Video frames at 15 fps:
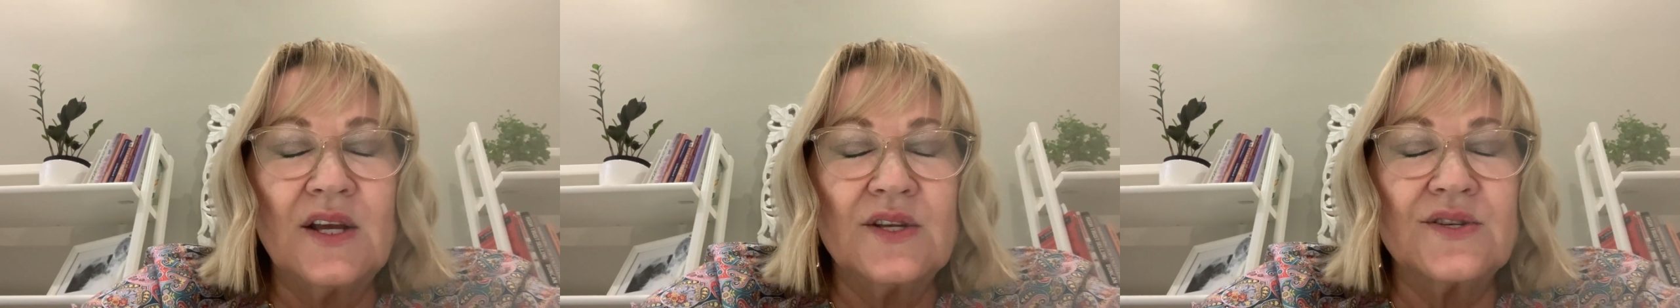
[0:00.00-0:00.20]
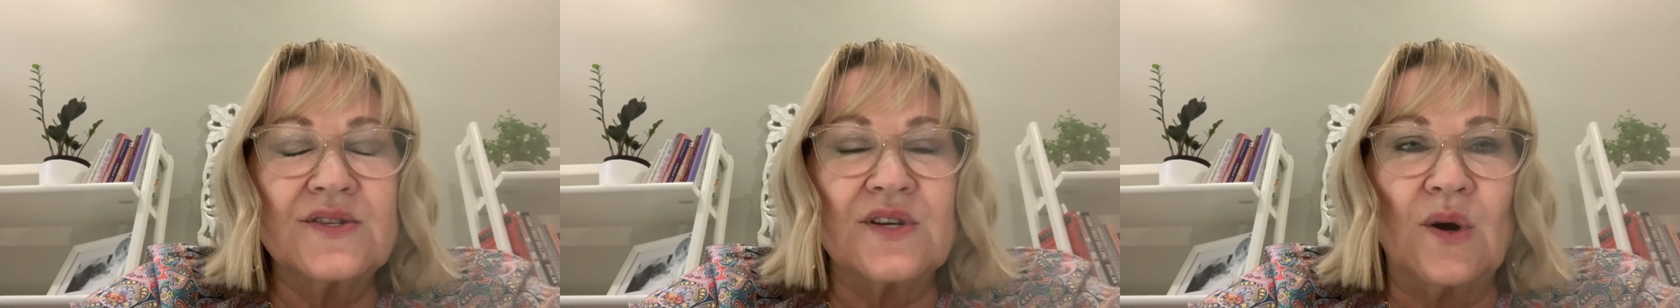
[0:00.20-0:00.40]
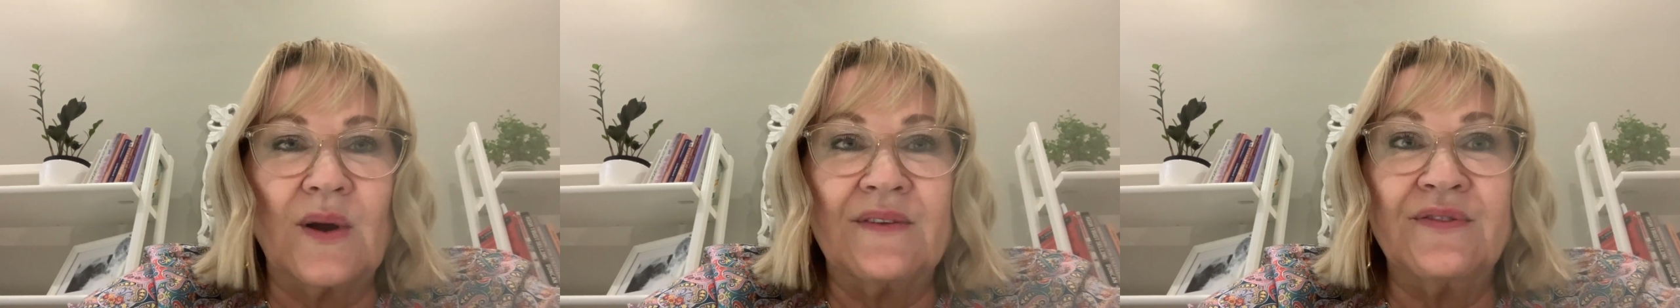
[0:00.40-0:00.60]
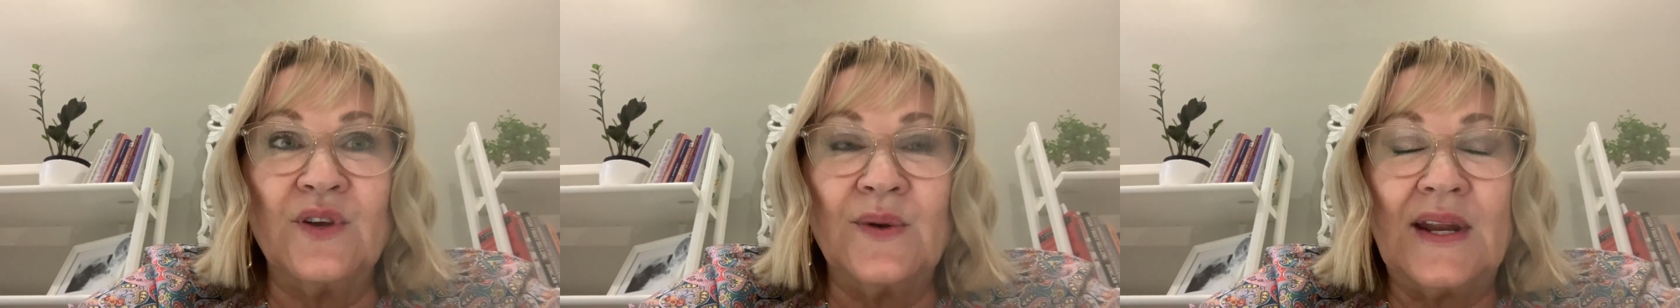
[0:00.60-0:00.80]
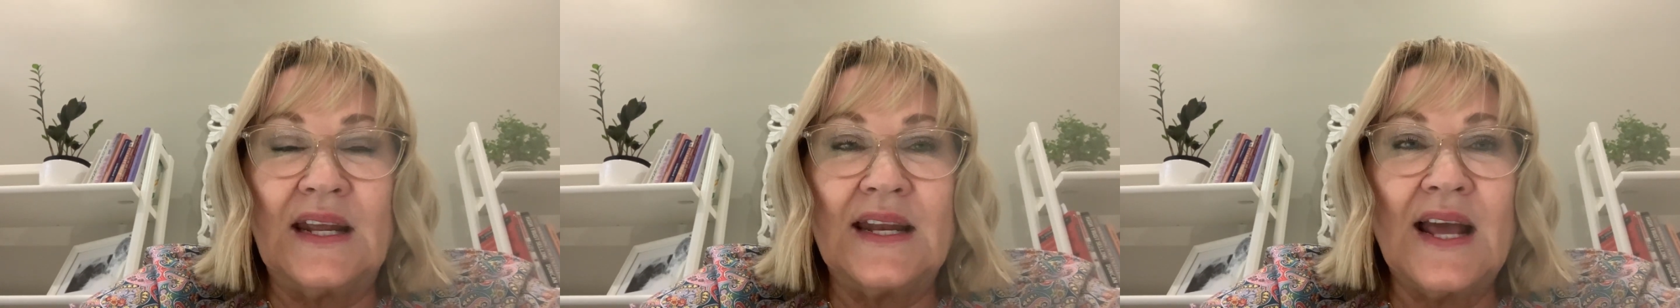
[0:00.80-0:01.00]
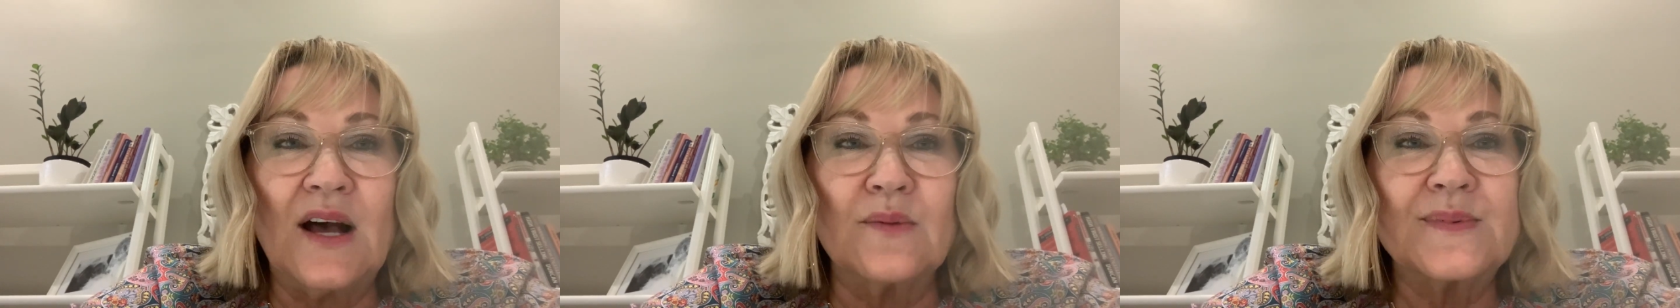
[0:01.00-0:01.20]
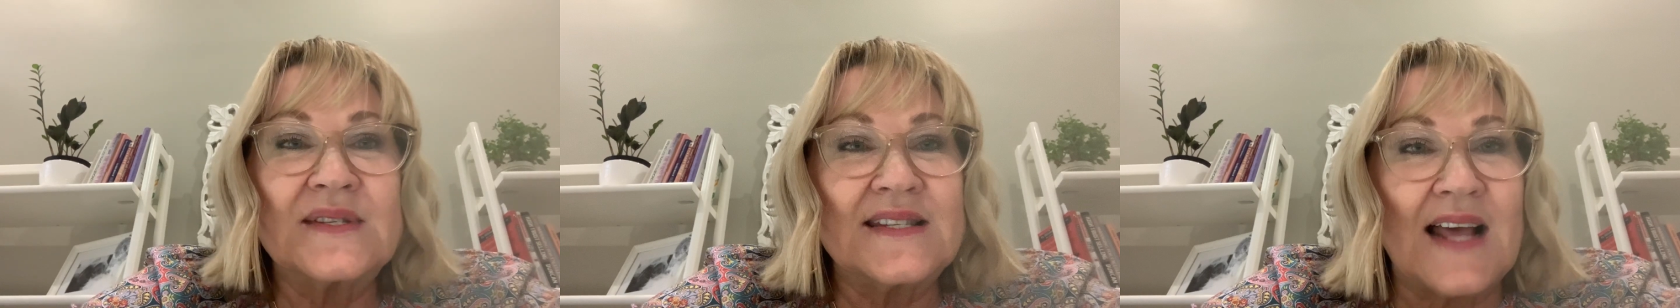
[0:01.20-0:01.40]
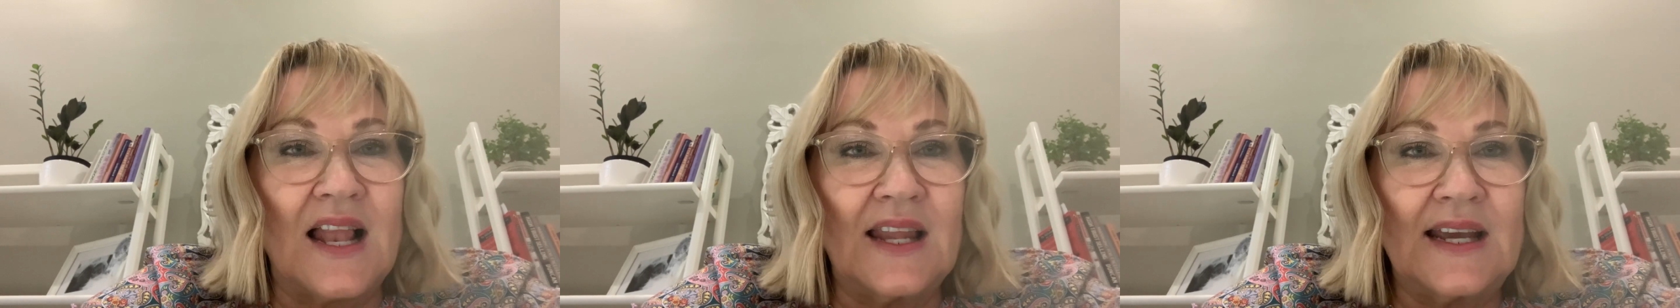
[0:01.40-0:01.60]
So if you need help
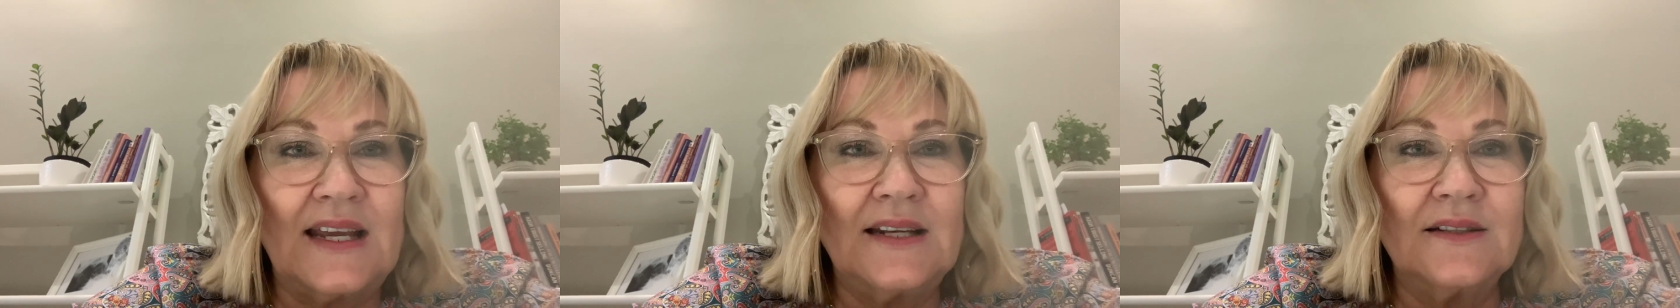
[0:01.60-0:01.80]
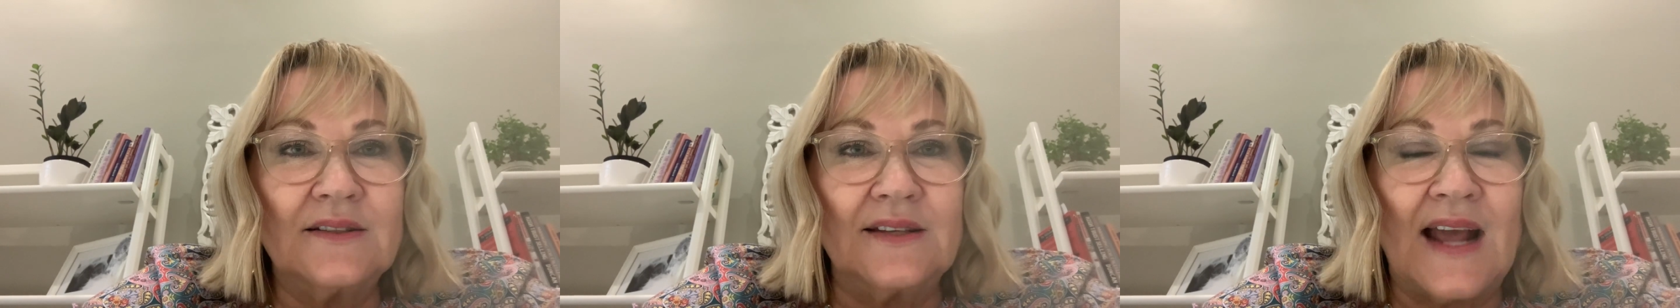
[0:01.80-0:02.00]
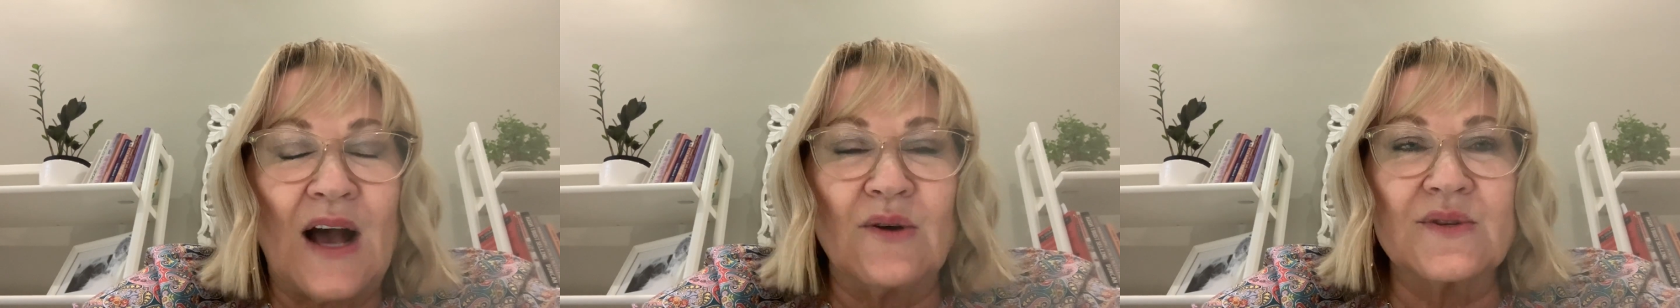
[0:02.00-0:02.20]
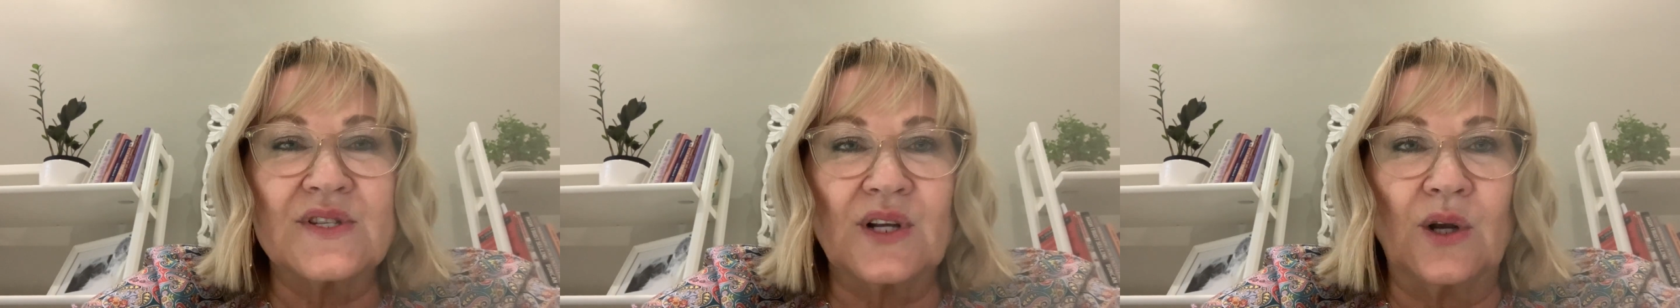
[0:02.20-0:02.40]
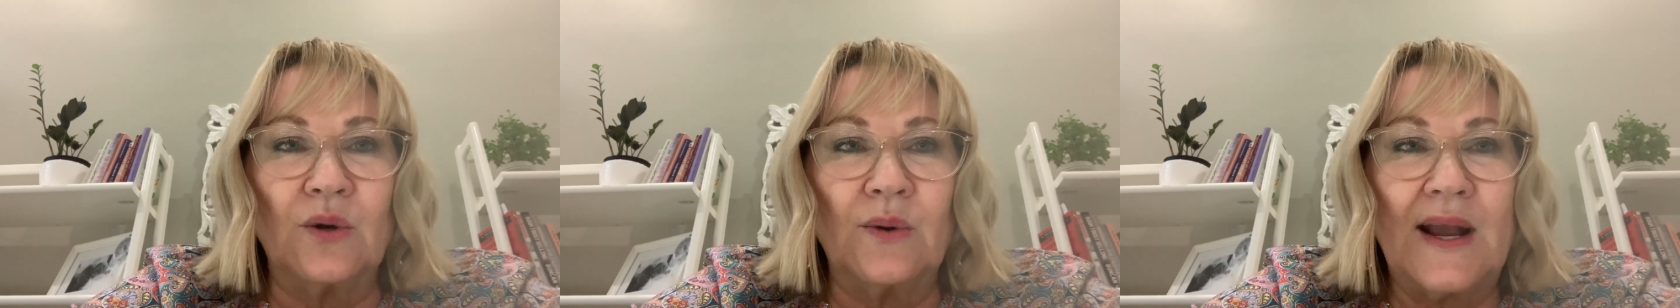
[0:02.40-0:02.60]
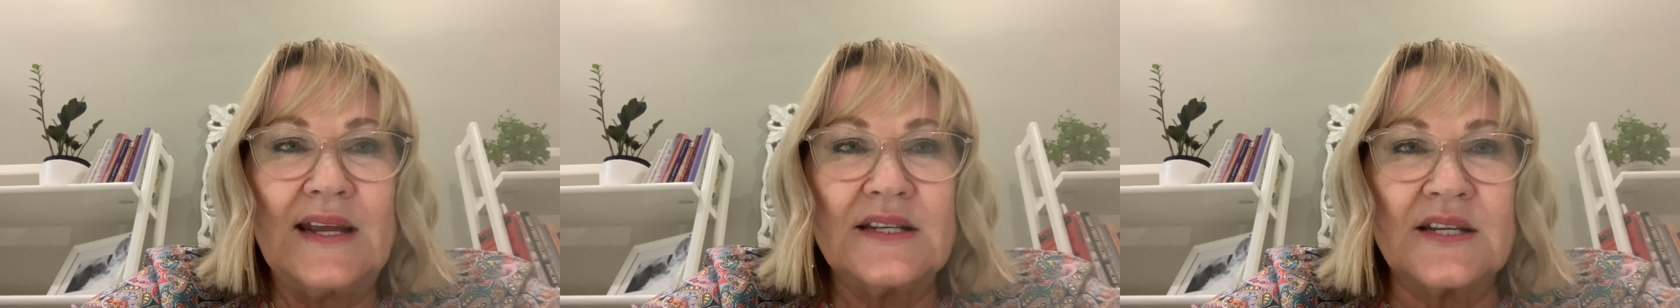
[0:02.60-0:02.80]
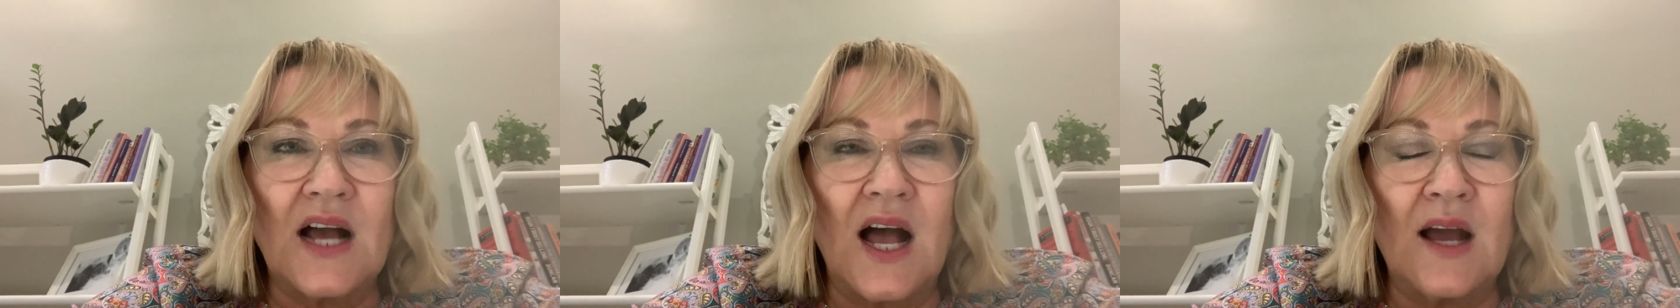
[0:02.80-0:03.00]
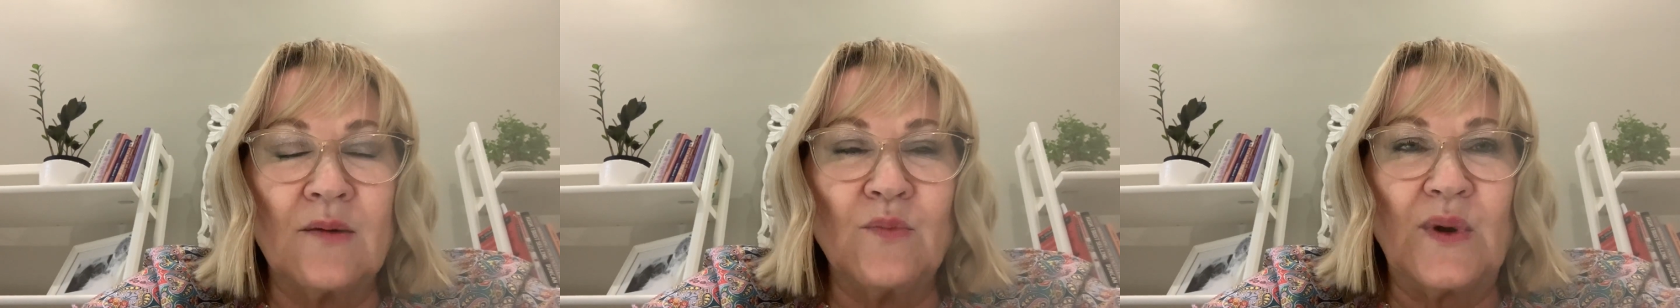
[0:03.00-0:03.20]
selling, now is a great time.